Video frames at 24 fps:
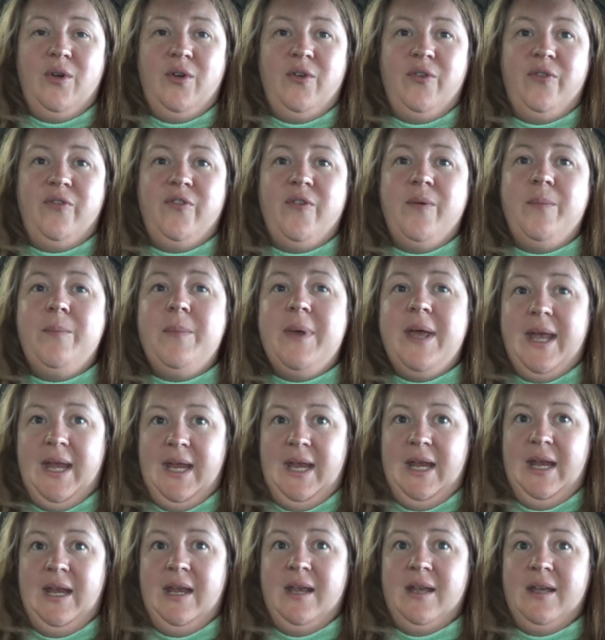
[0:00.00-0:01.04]
for
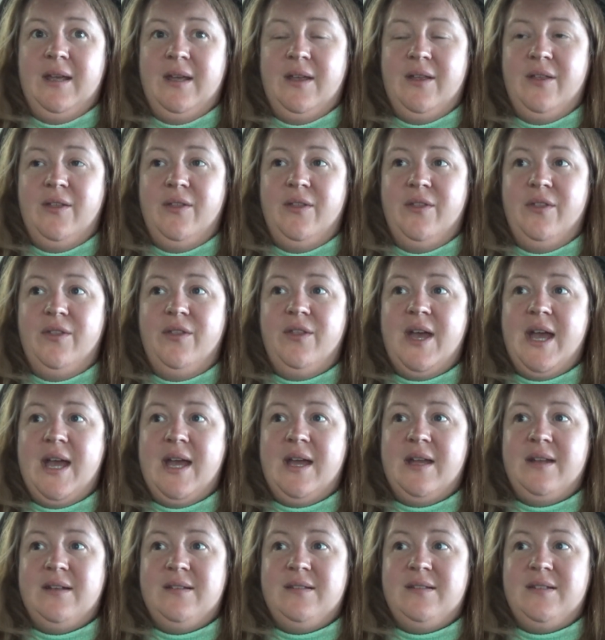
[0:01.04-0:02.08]
me,
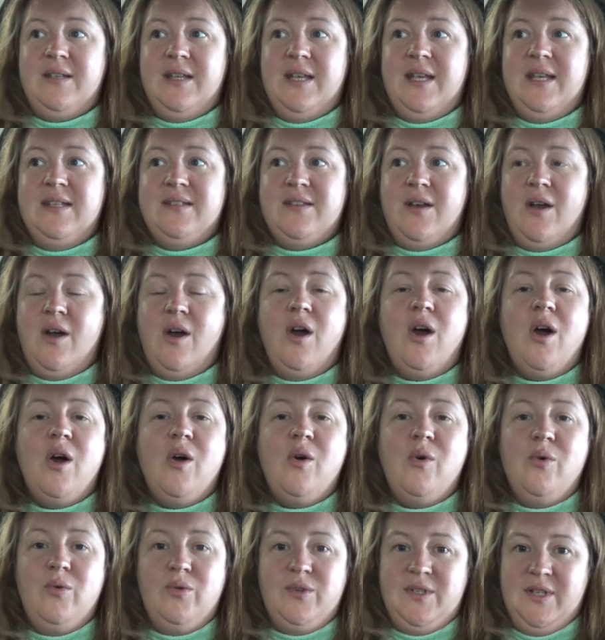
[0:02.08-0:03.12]
that is a
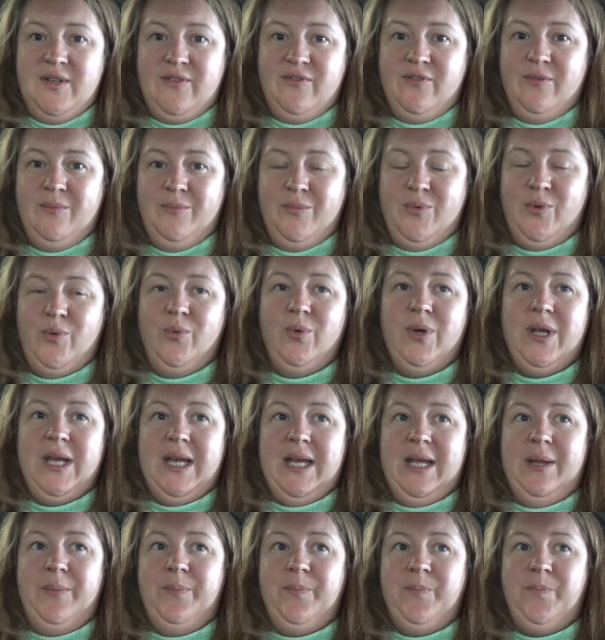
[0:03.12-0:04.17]
whole different ball
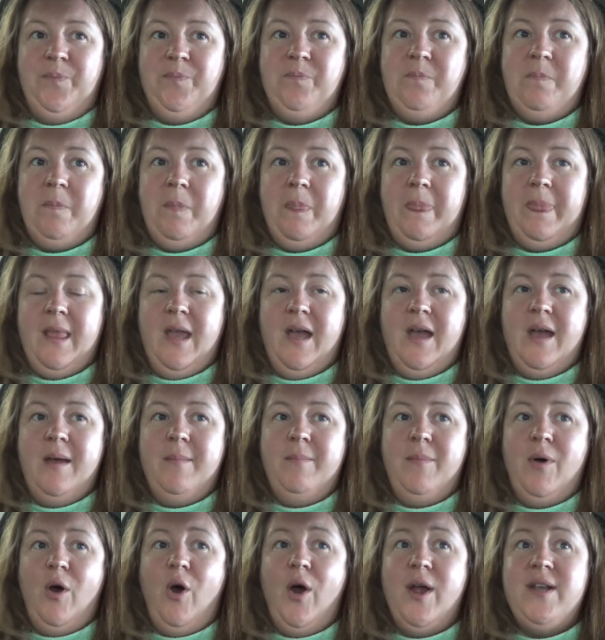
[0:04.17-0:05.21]
game.
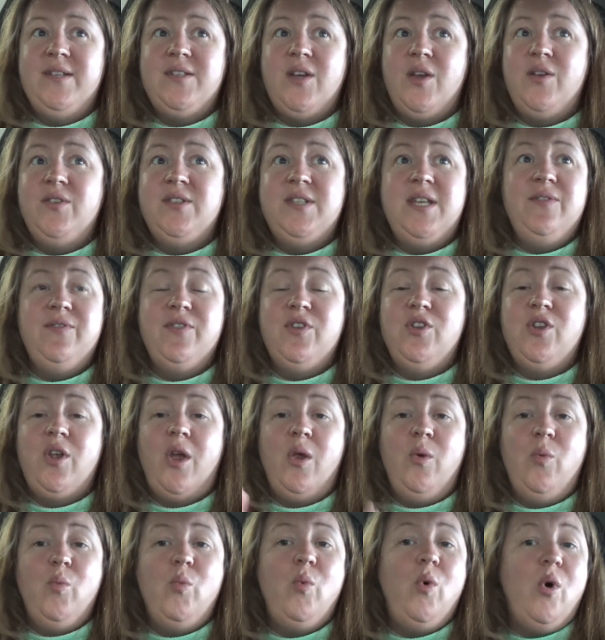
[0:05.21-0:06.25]
I don't even
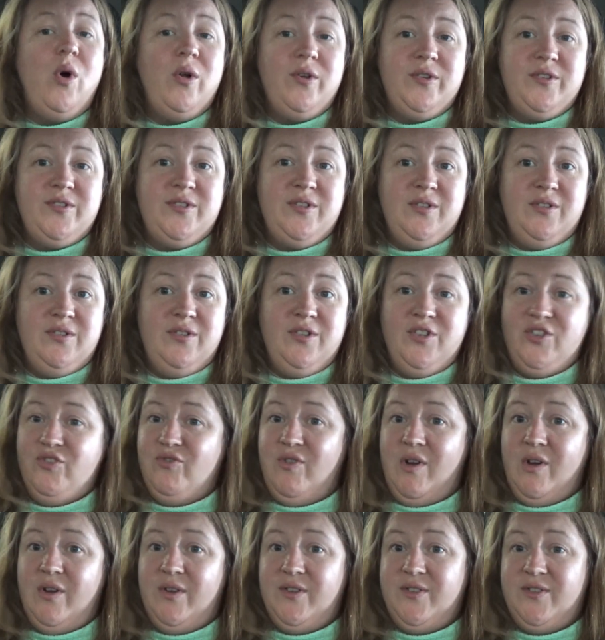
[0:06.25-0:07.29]
know what the
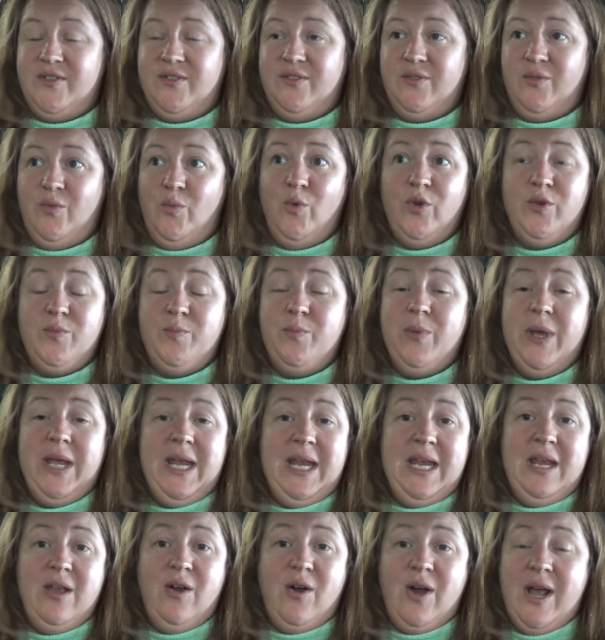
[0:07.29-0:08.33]
drugs would
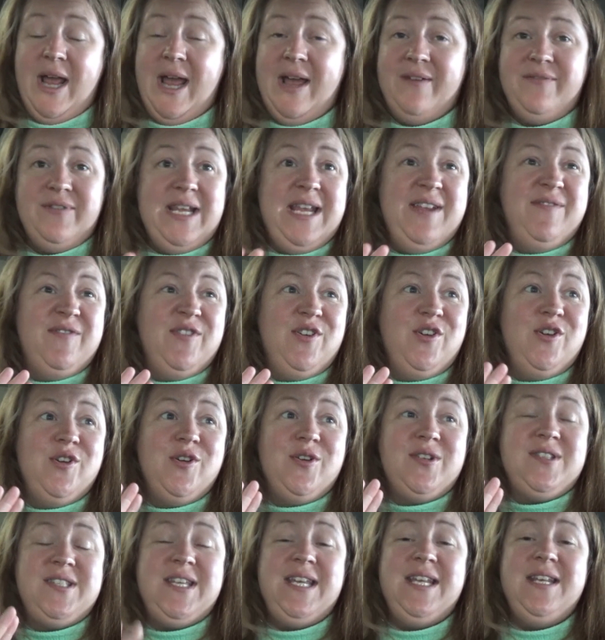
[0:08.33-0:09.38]
be. I haven't even
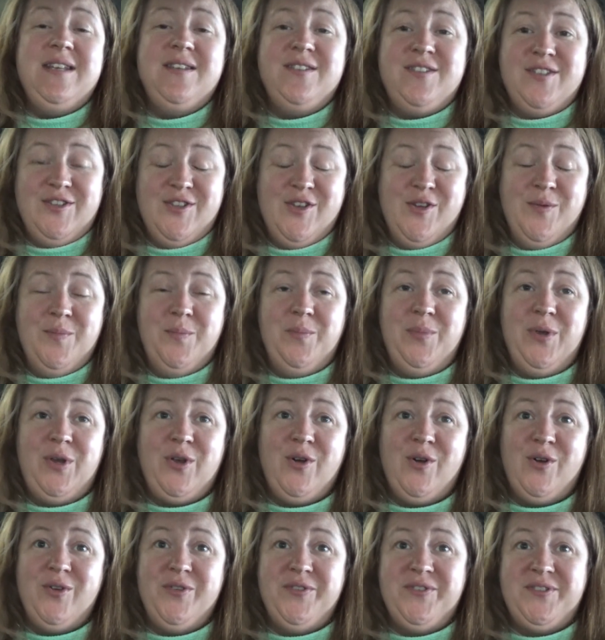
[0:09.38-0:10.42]
looked into them,
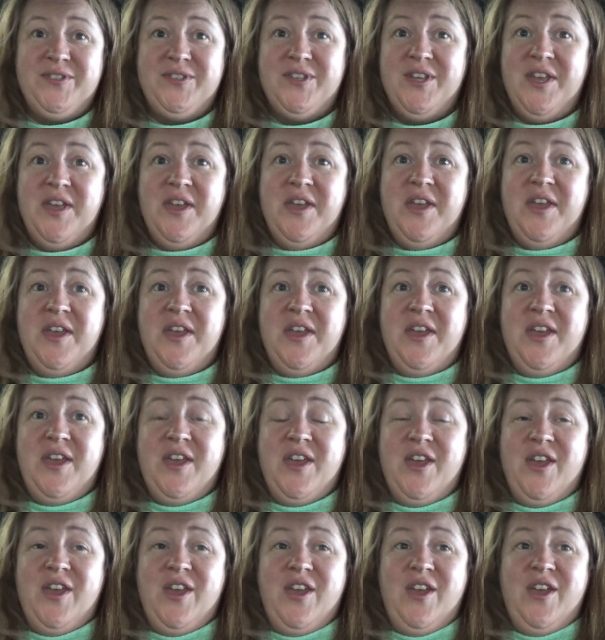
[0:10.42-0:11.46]
because
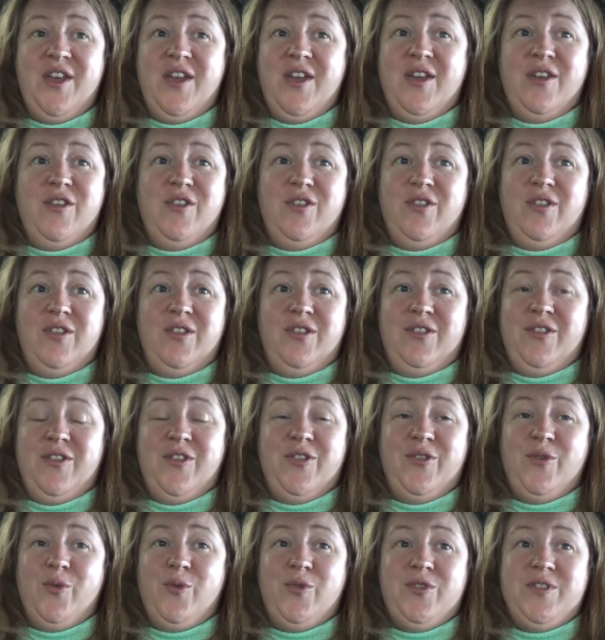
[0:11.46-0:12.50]
the
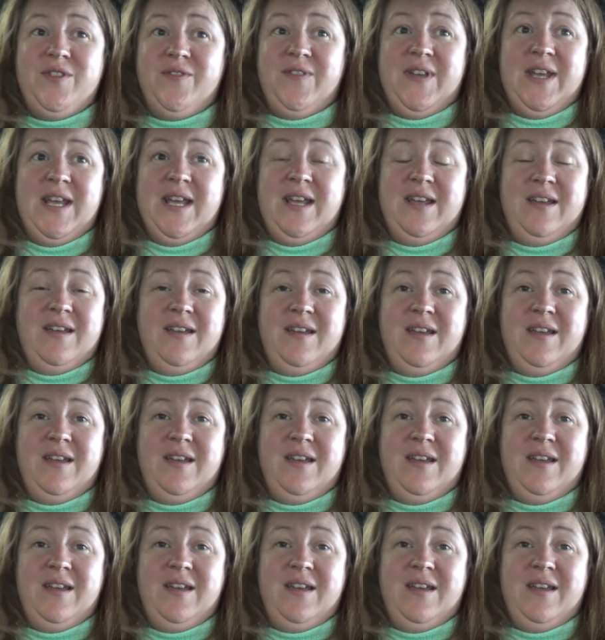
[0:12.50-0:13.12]
thought of it